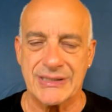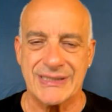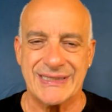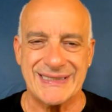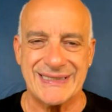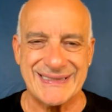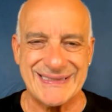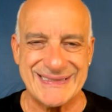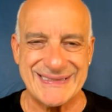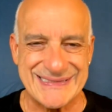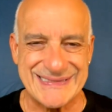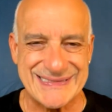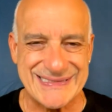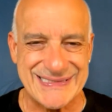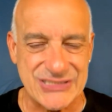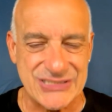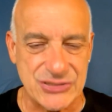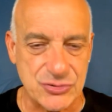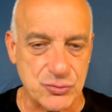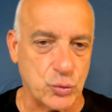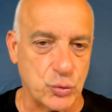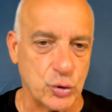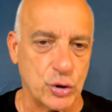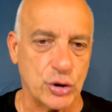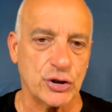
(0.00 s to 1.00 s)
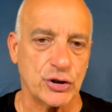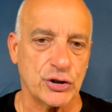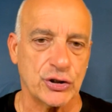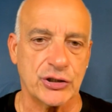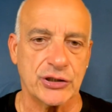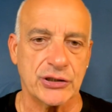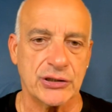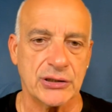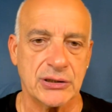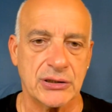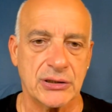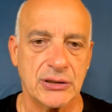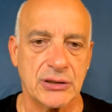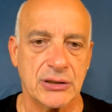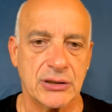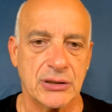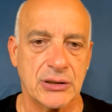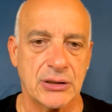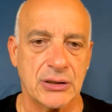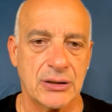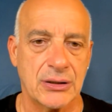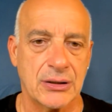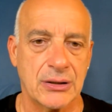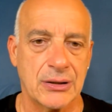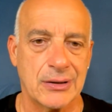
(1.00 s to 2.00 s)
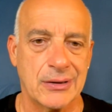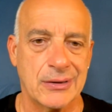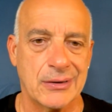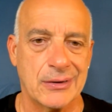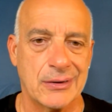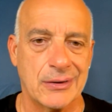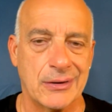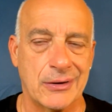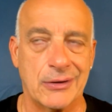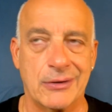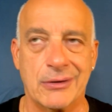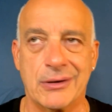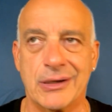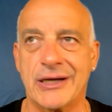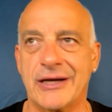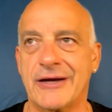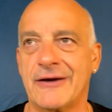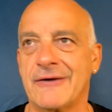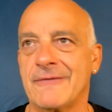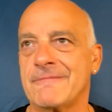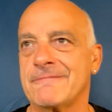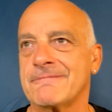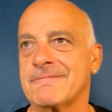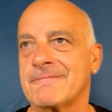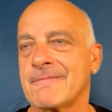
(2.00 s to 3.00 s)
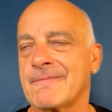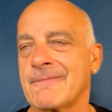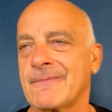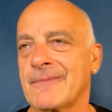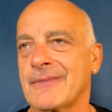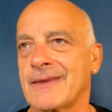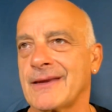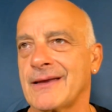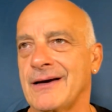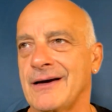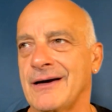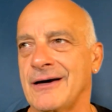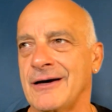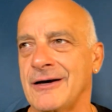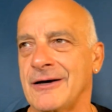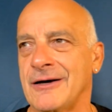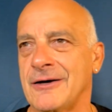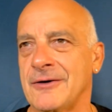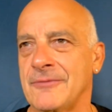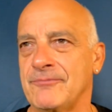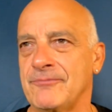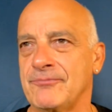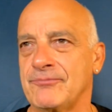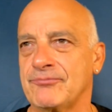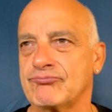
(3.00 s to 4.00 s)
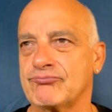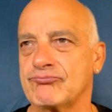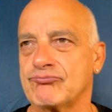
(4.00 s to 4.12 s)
It is his word. All right. God